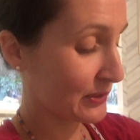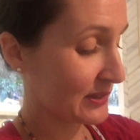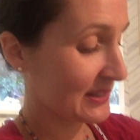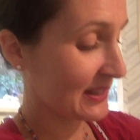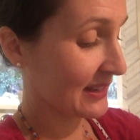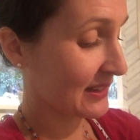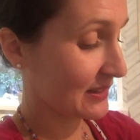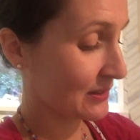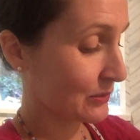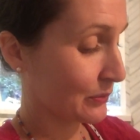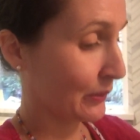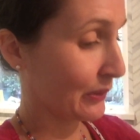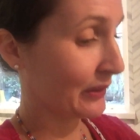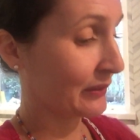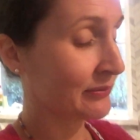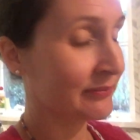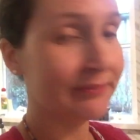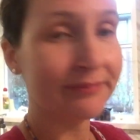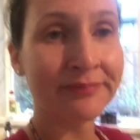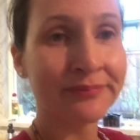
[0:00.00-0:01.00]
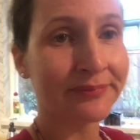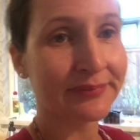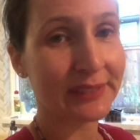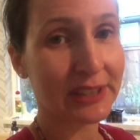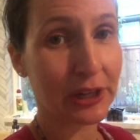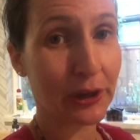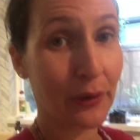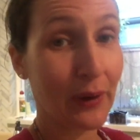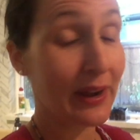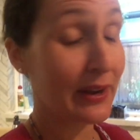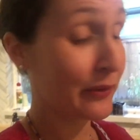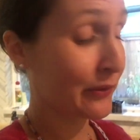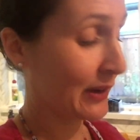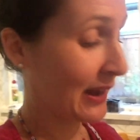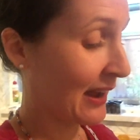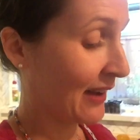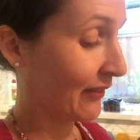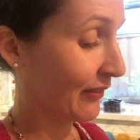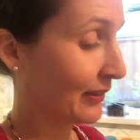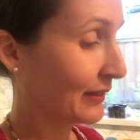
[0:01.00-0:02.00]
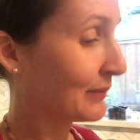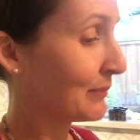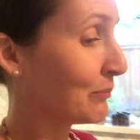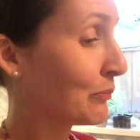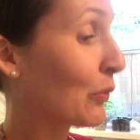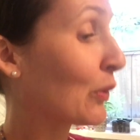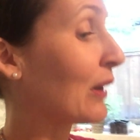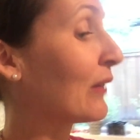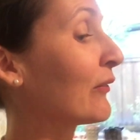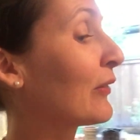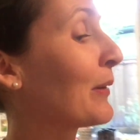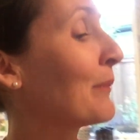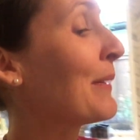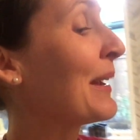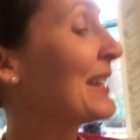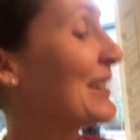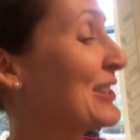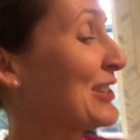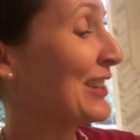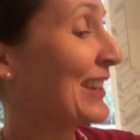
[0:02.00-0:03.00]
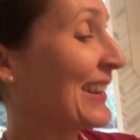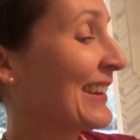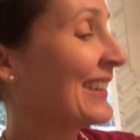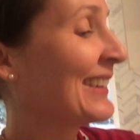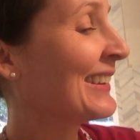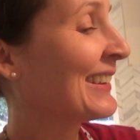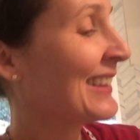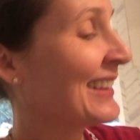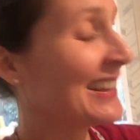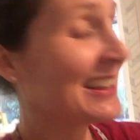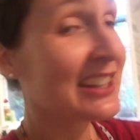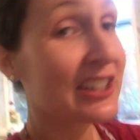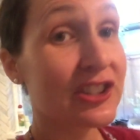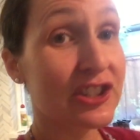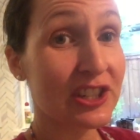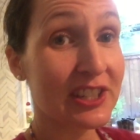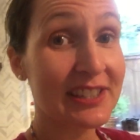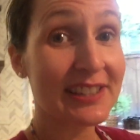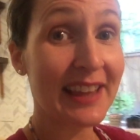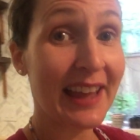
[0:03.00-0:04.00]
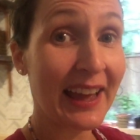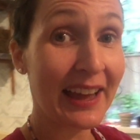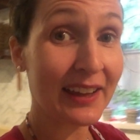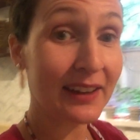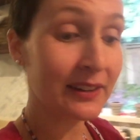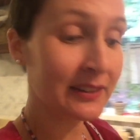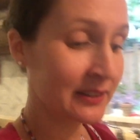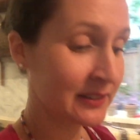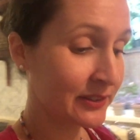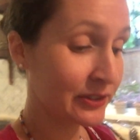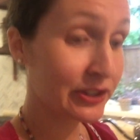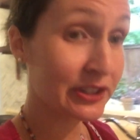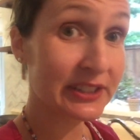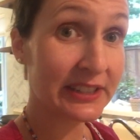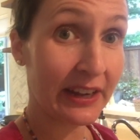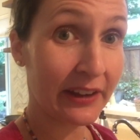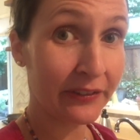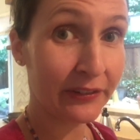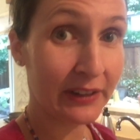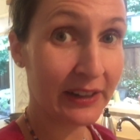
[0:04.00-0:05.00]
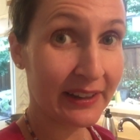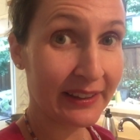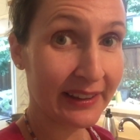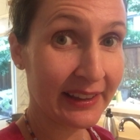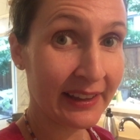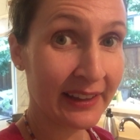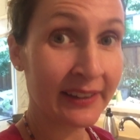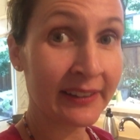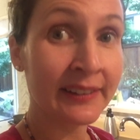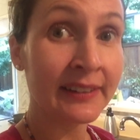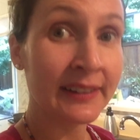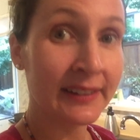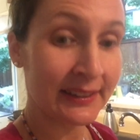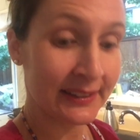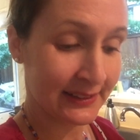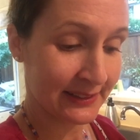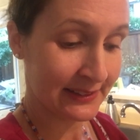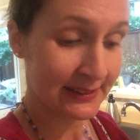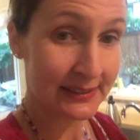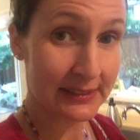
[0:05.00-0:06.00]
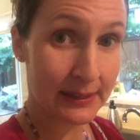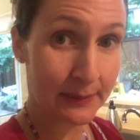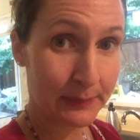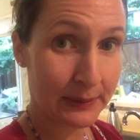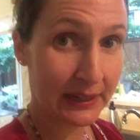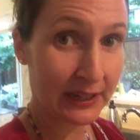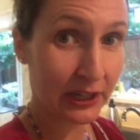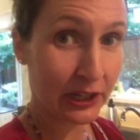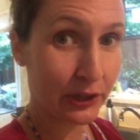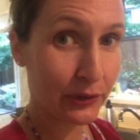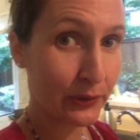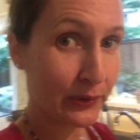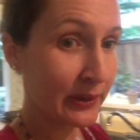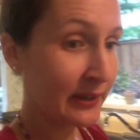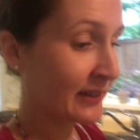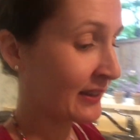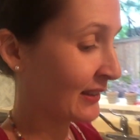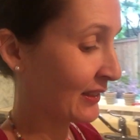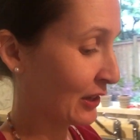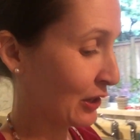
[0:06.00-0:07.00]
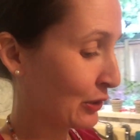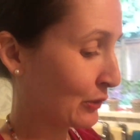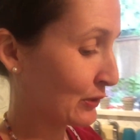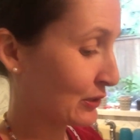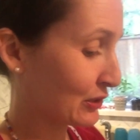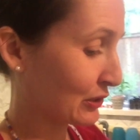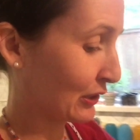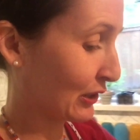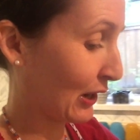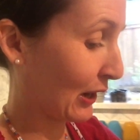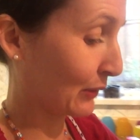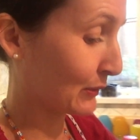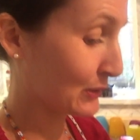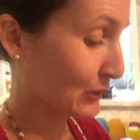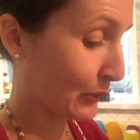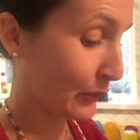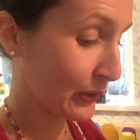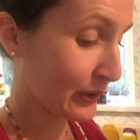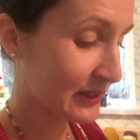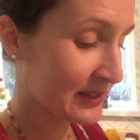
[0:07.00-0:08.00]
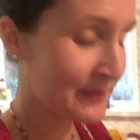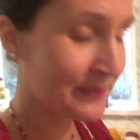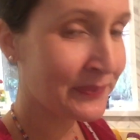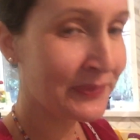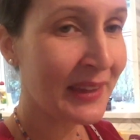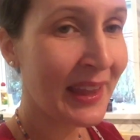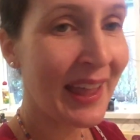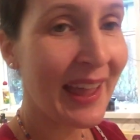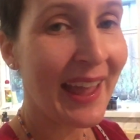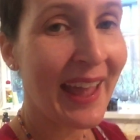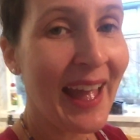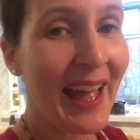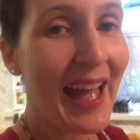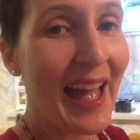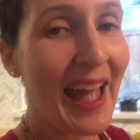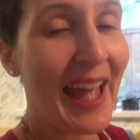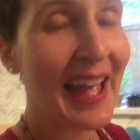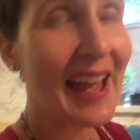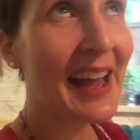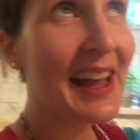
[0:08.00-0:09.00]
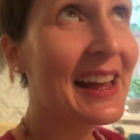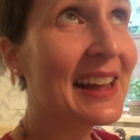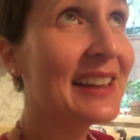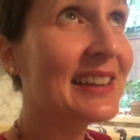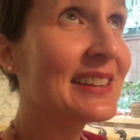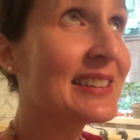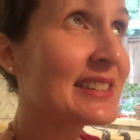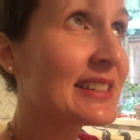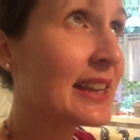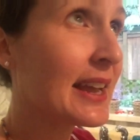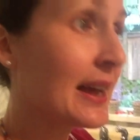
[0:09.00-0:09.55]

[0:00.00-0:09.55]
things will, I don't have more information. Just that there's definitely somebody new in the Kuster household. And